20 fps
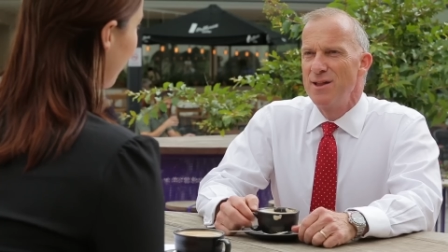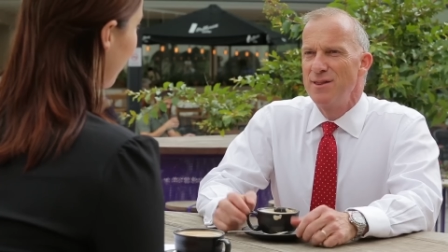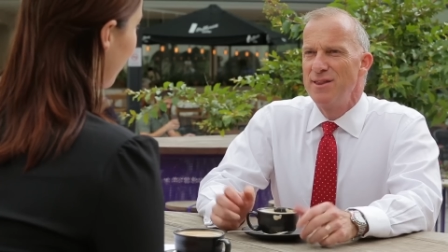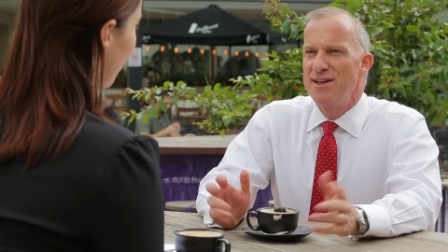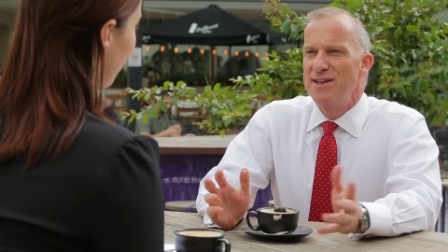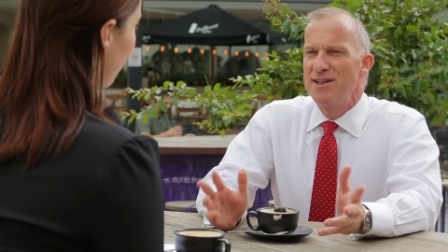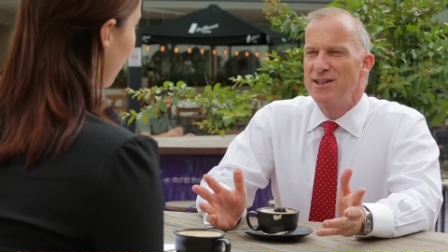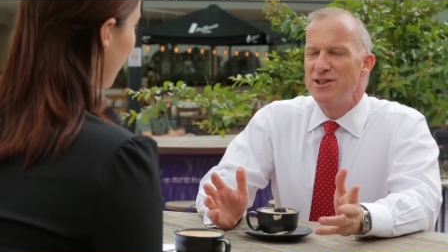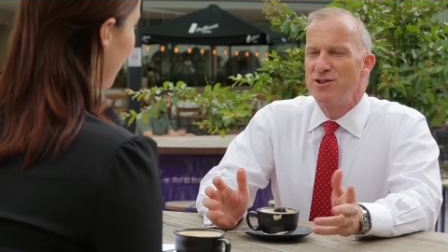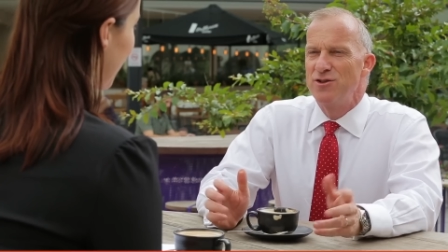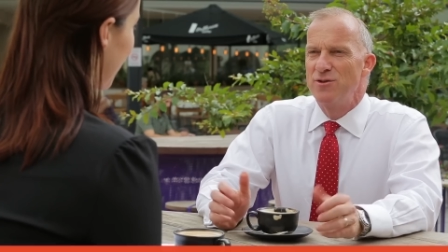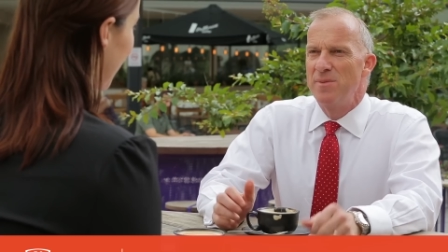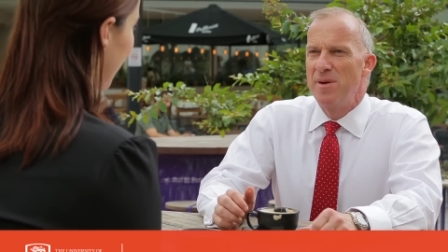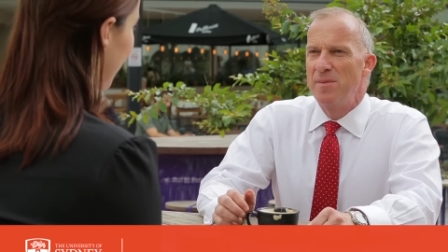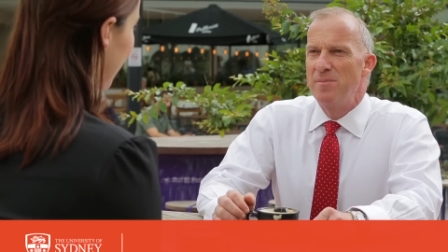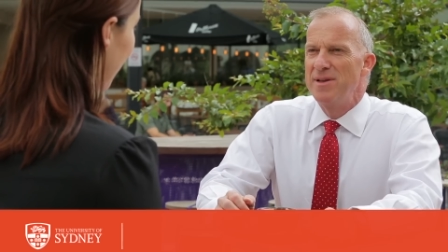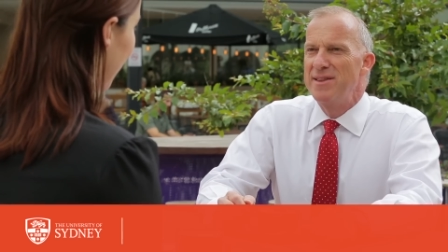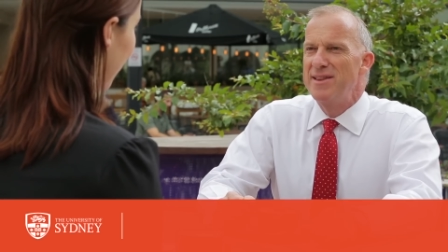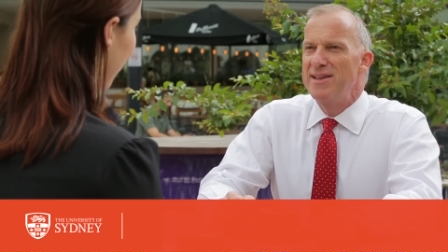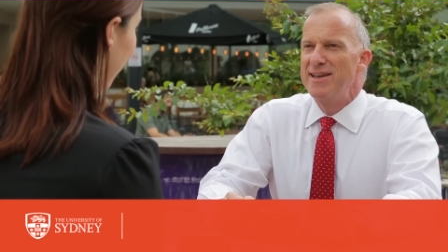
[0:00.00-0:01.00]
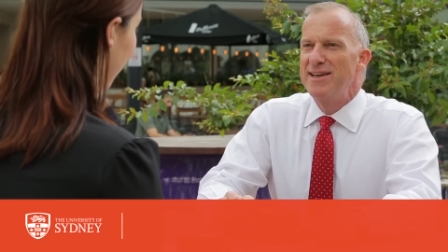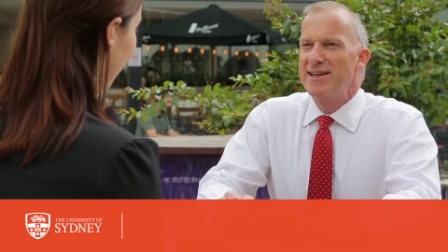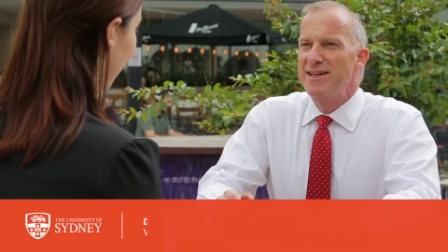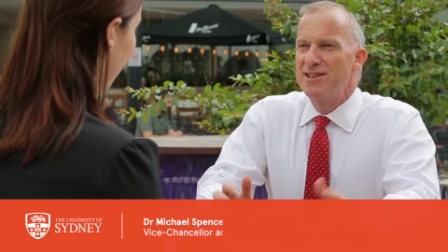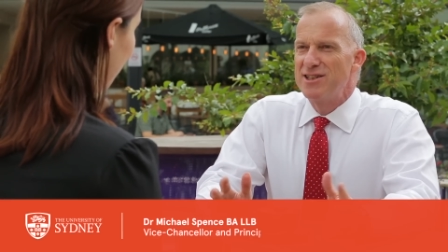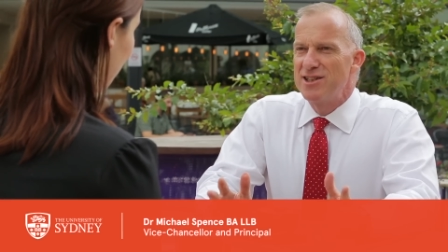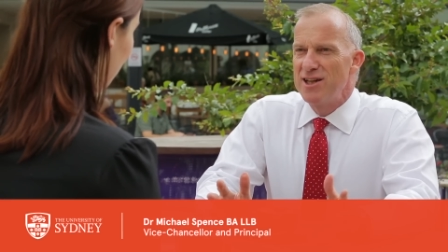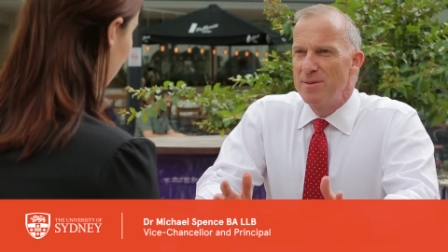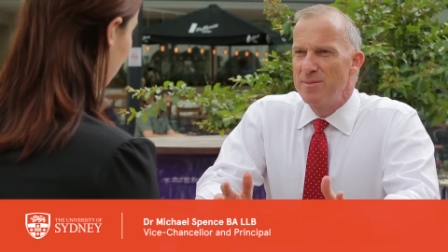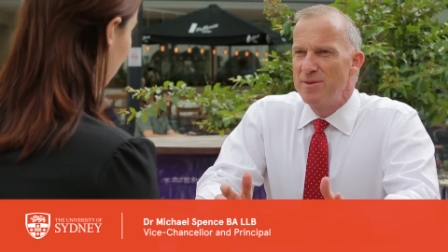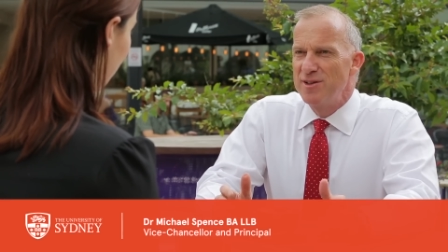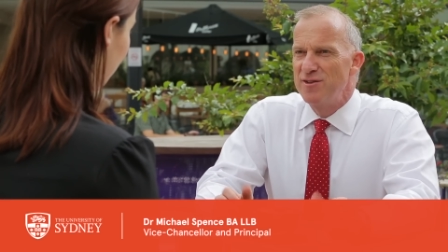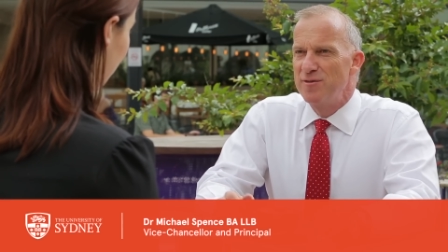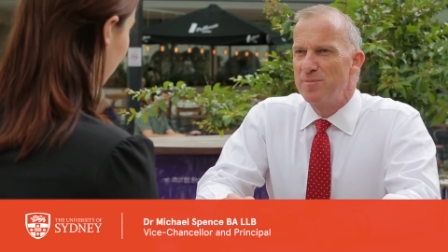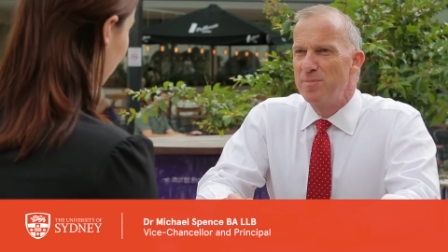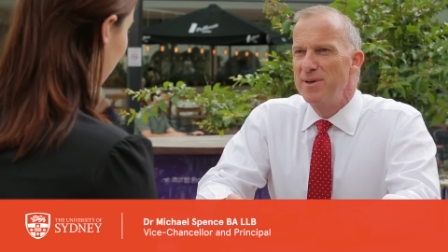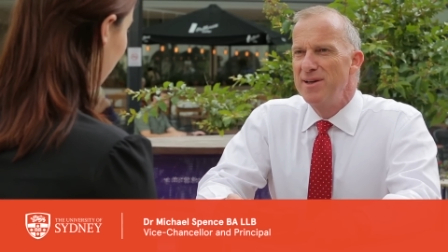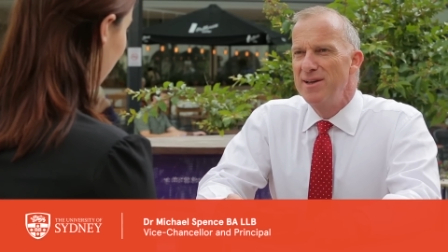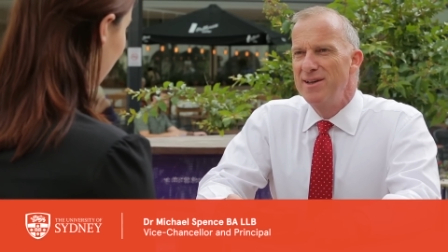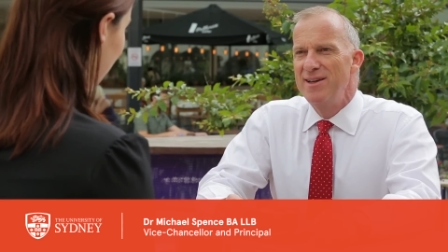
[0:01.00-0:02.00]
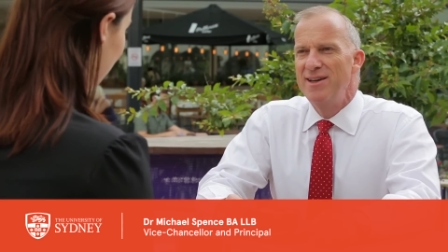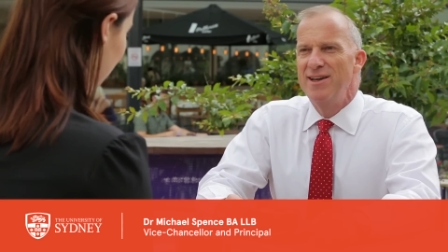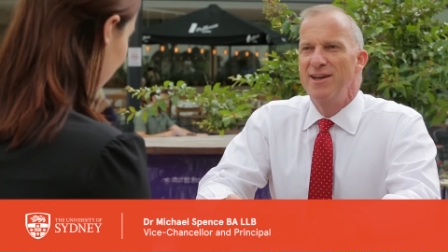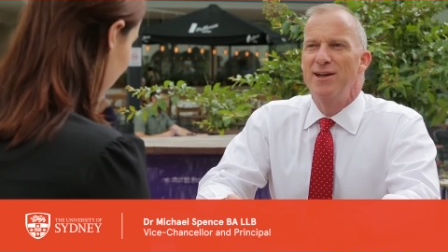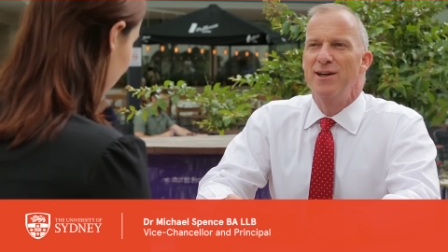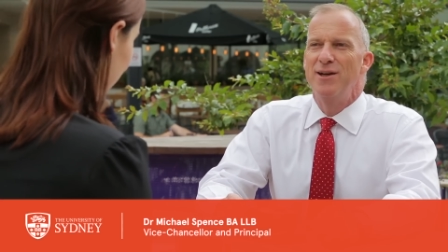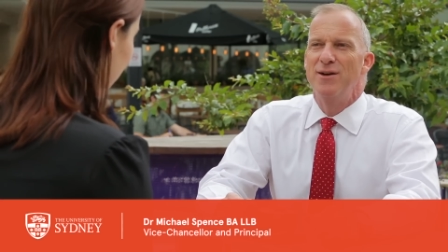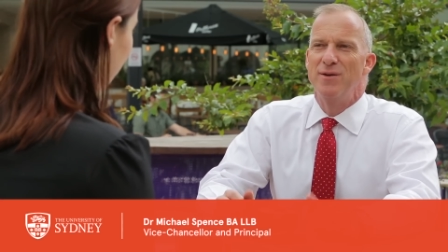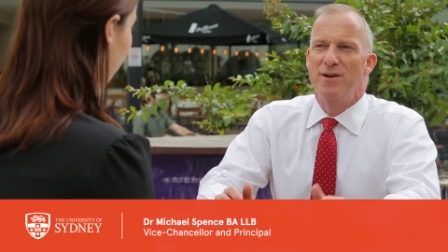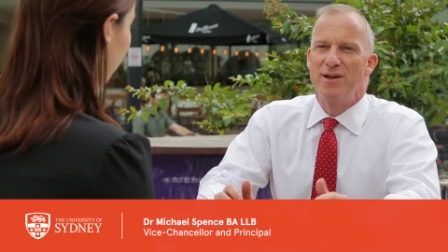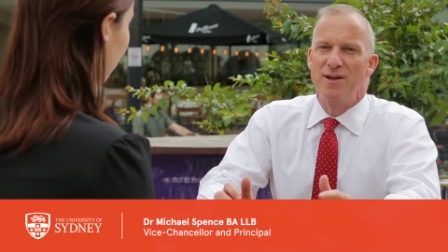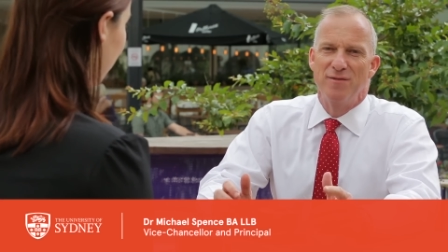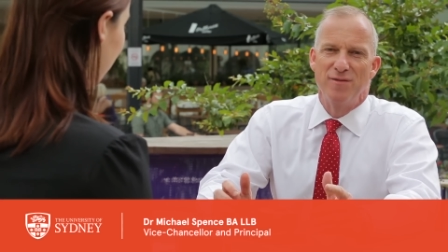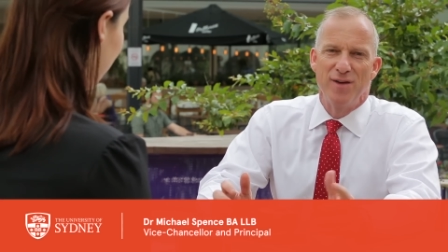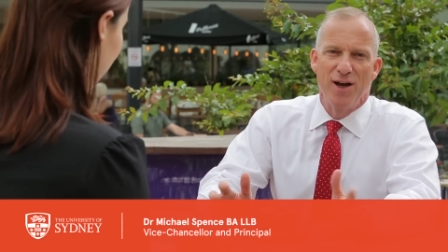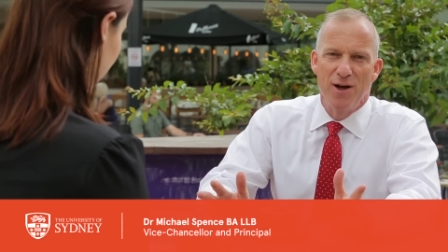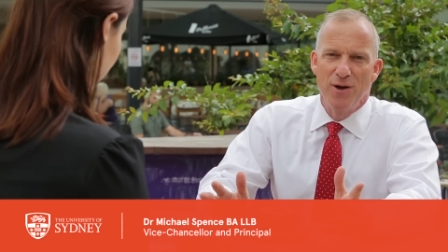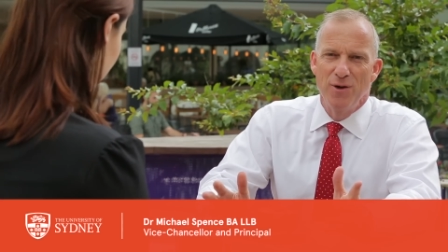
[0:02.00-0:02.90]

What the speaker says: I think I just remember the excitement of being here and of